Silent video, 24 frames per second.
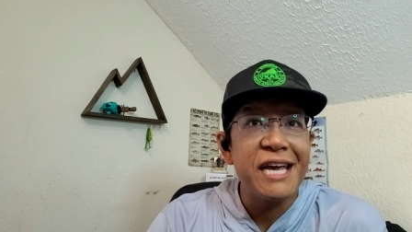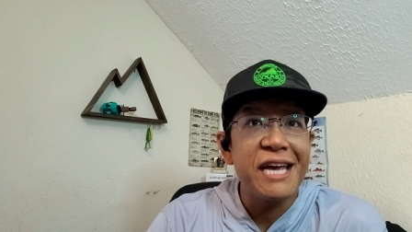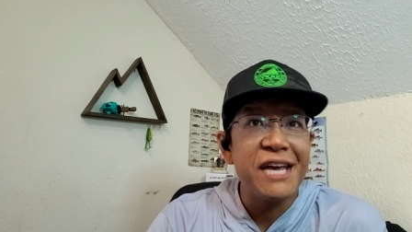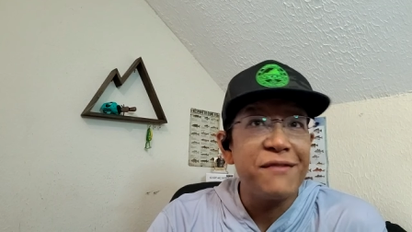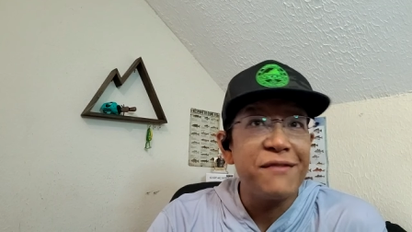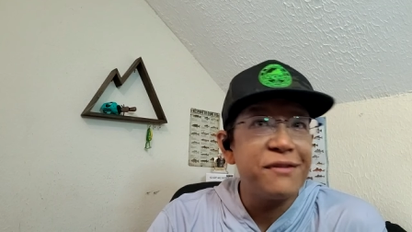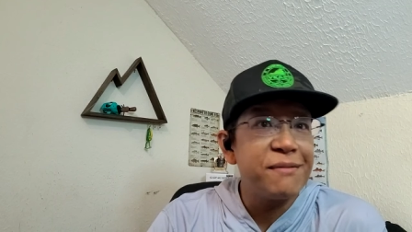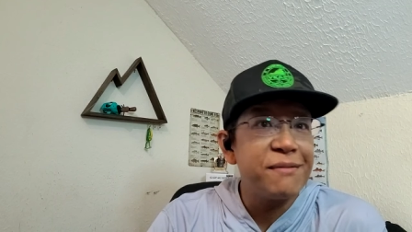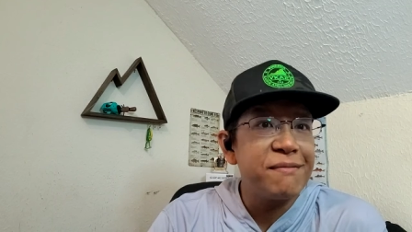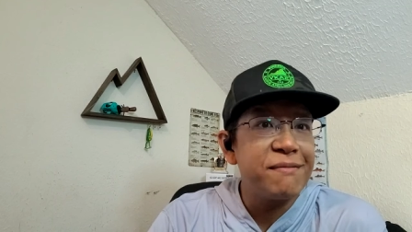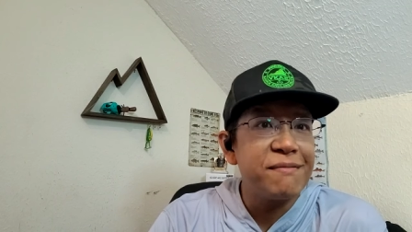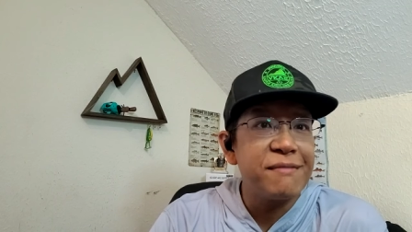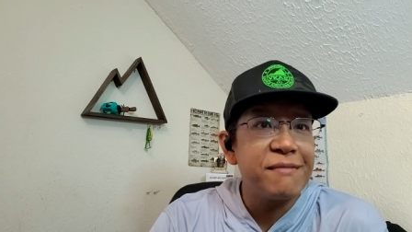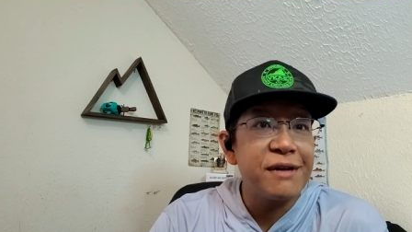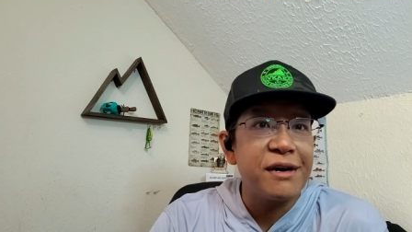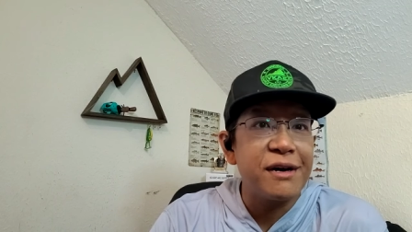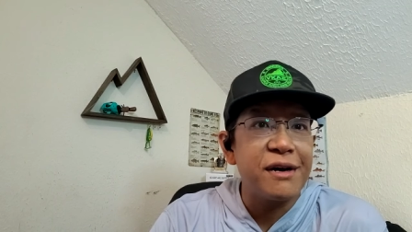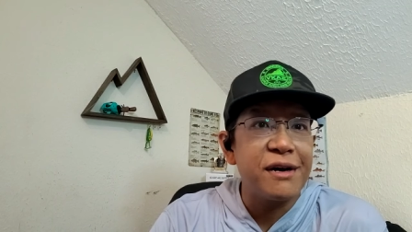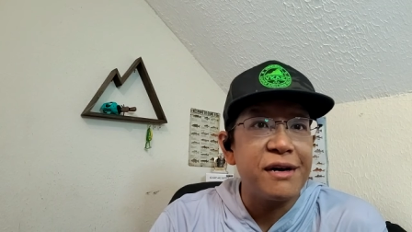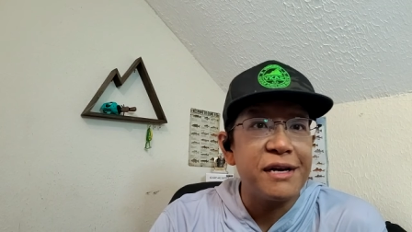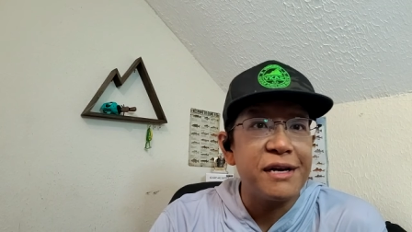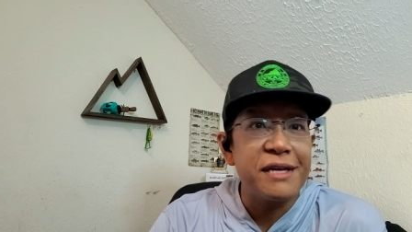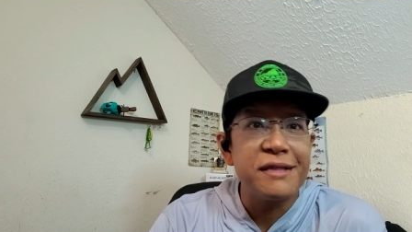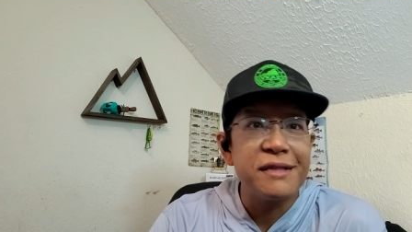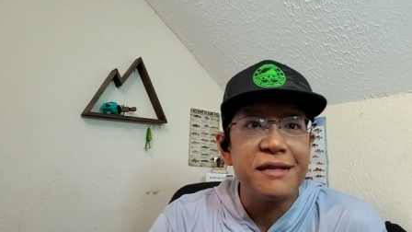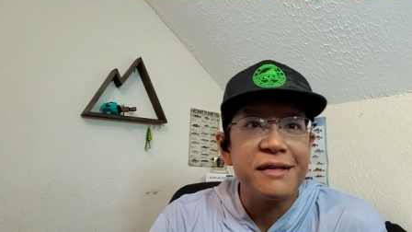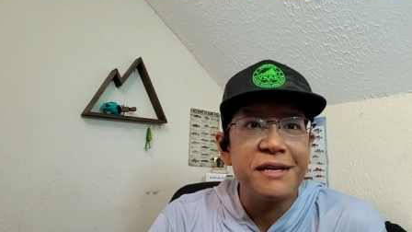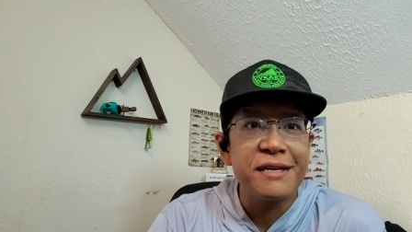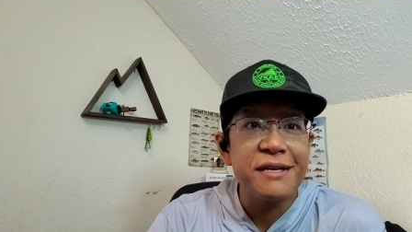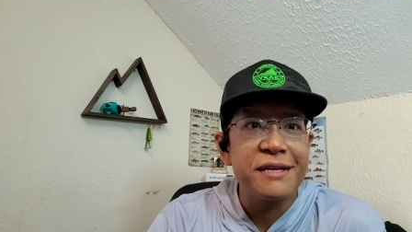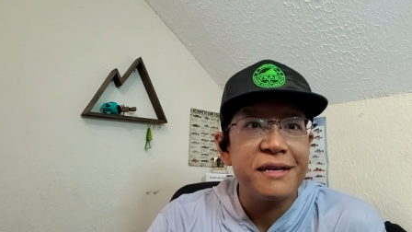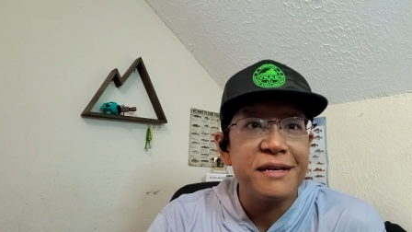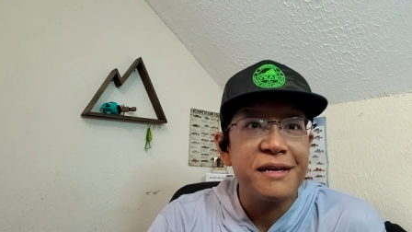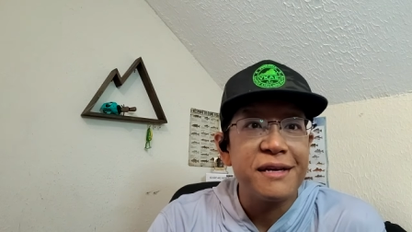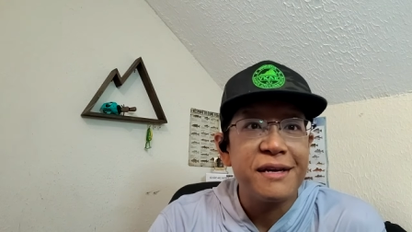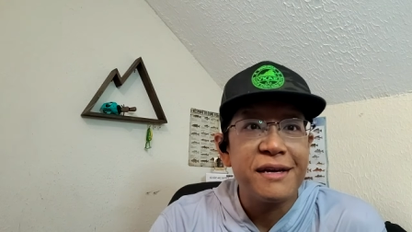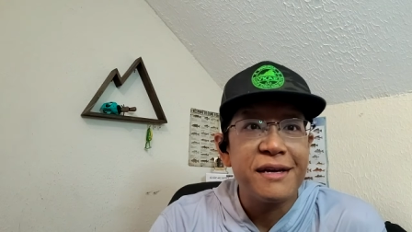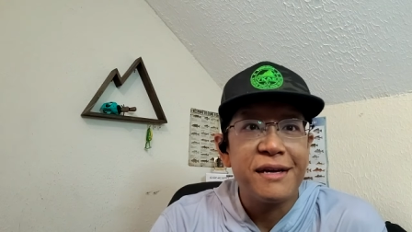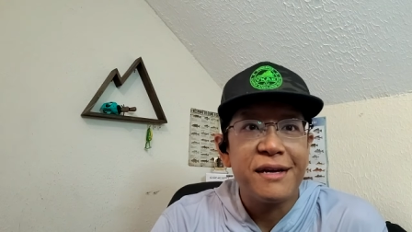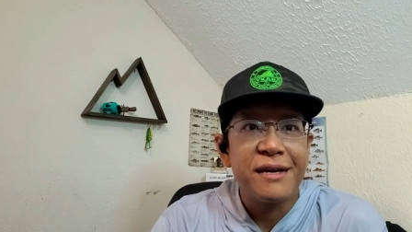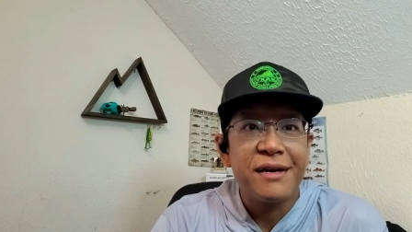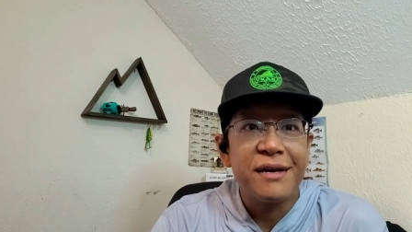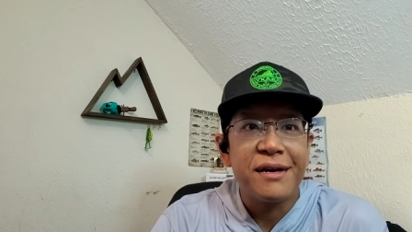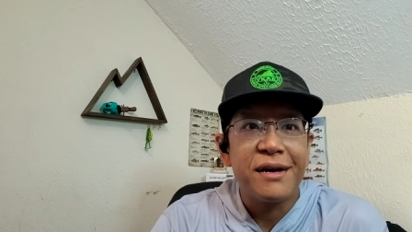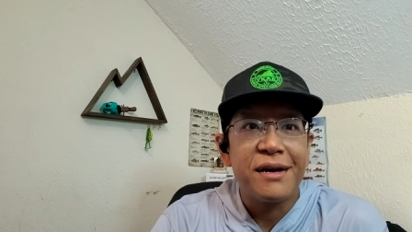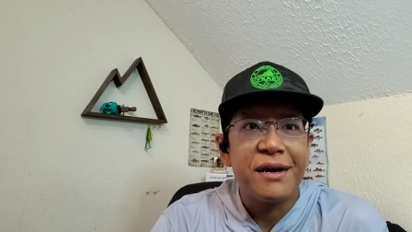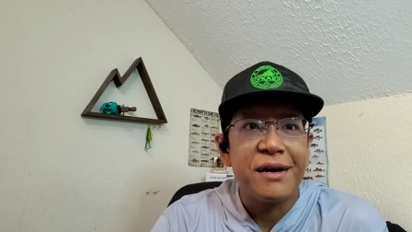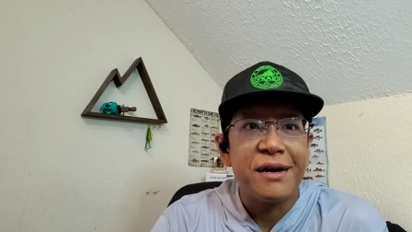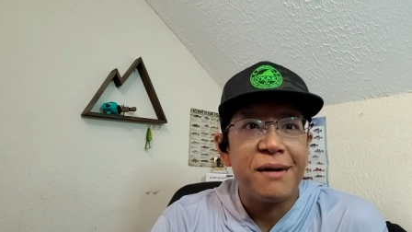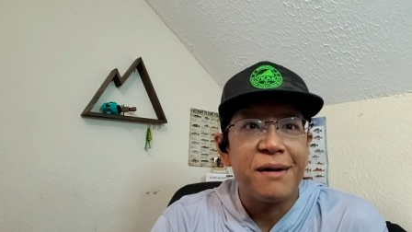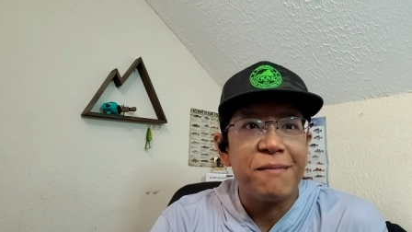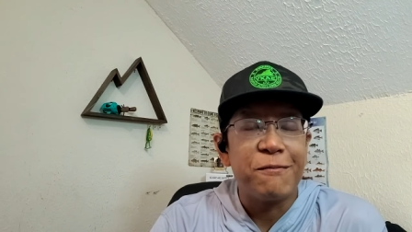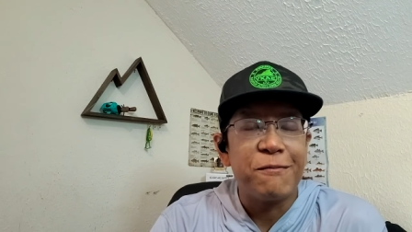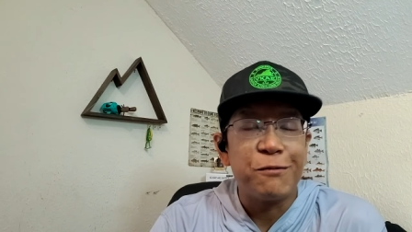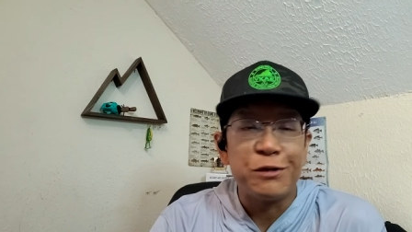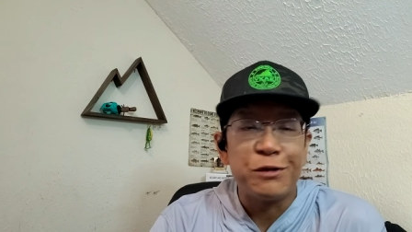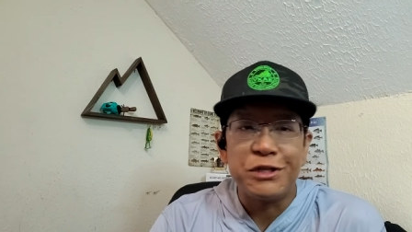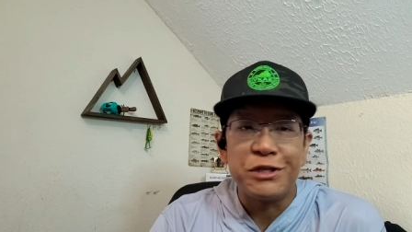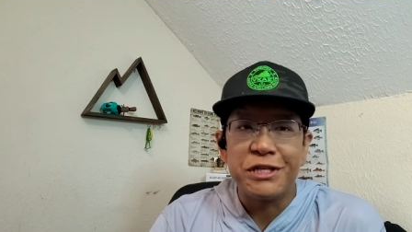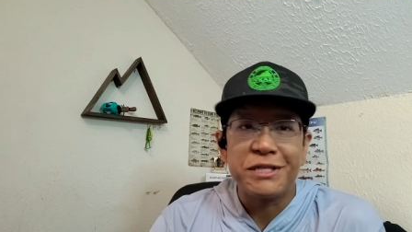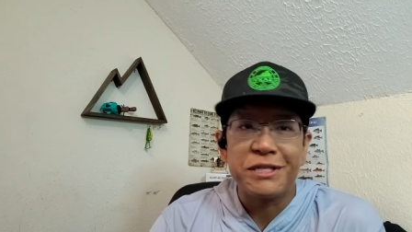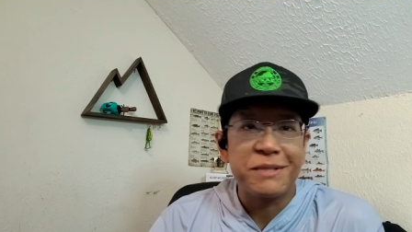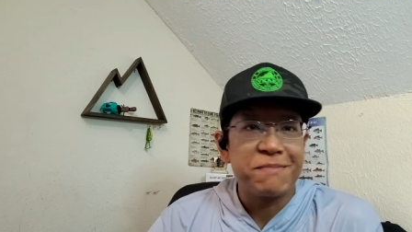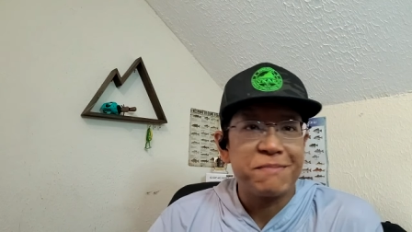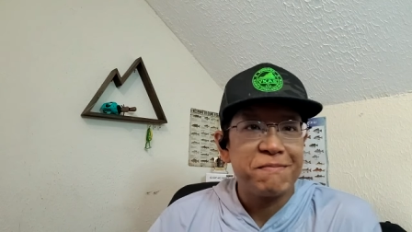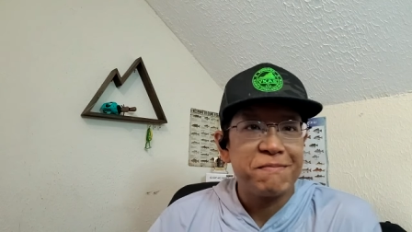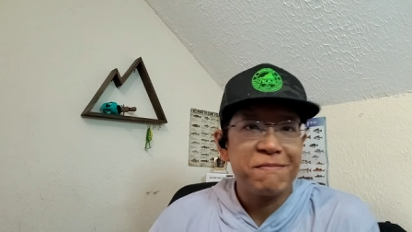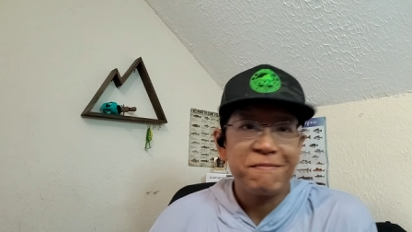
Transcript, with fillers: Haven uh, inlet uh, with just